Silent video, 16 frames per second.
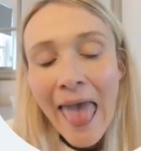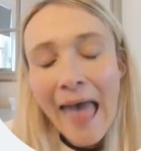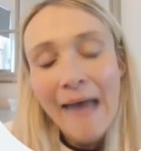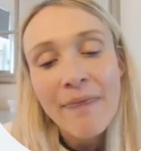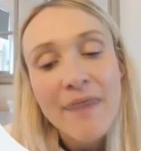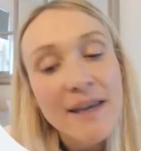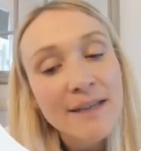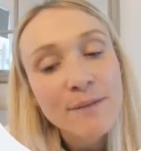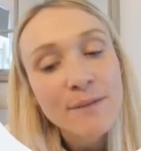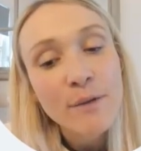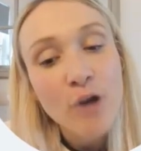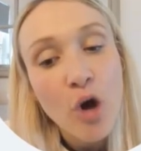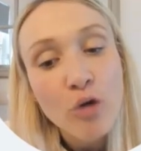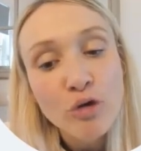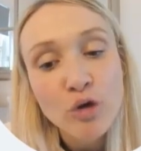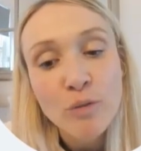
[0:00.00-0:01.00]
And this will
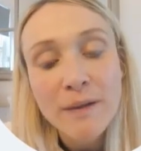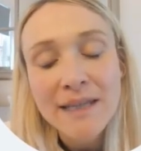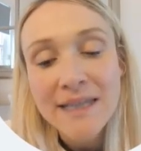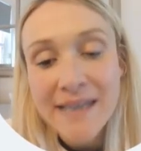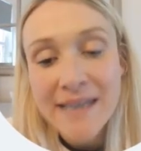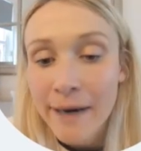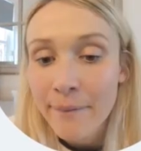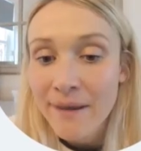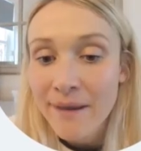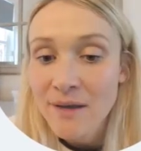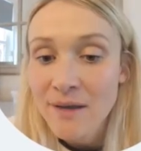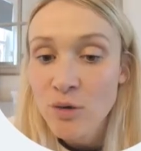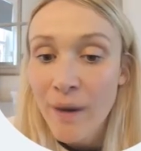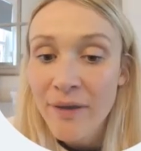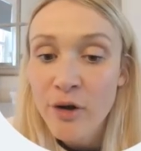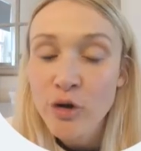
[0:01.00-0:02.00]
also be determined
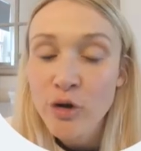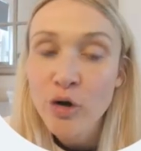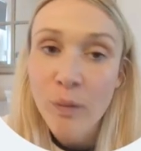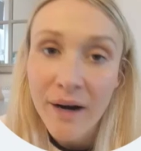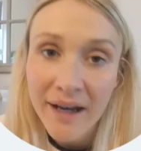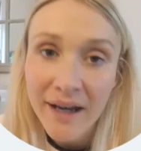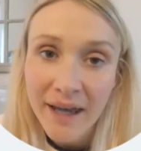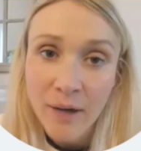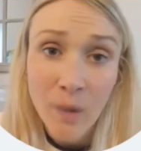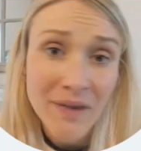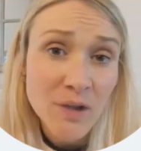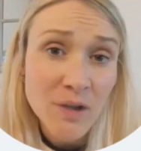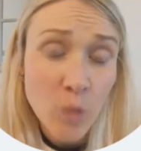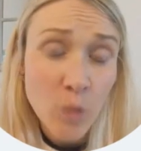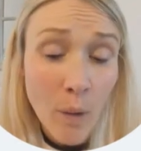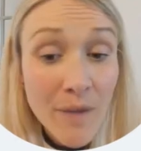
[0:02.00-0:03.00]
whether you're working
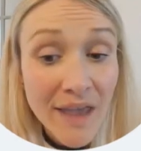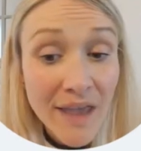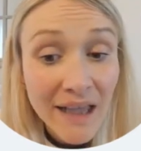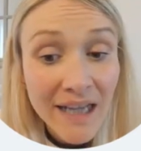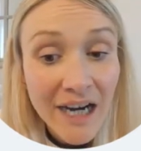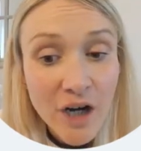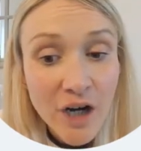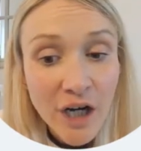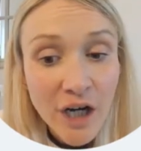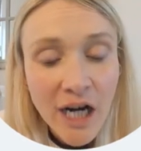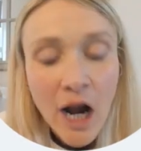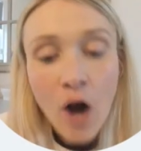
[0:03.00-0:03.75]
one-to-one with a learner